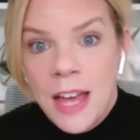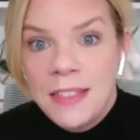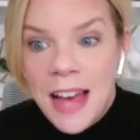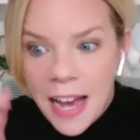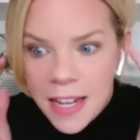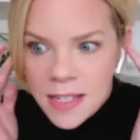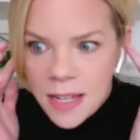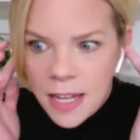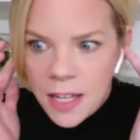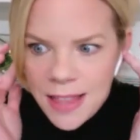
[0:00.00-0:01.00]
that
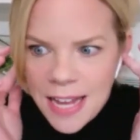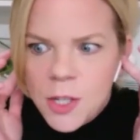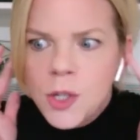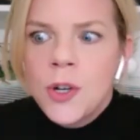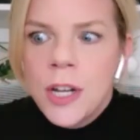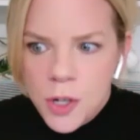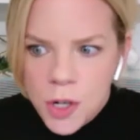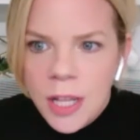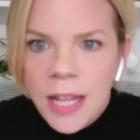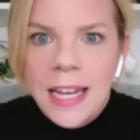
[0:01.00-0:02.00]
that's
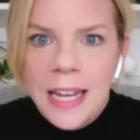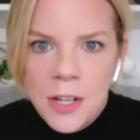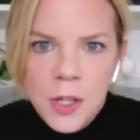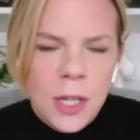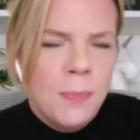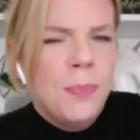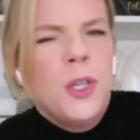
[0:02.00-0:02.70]
traditional ADHD,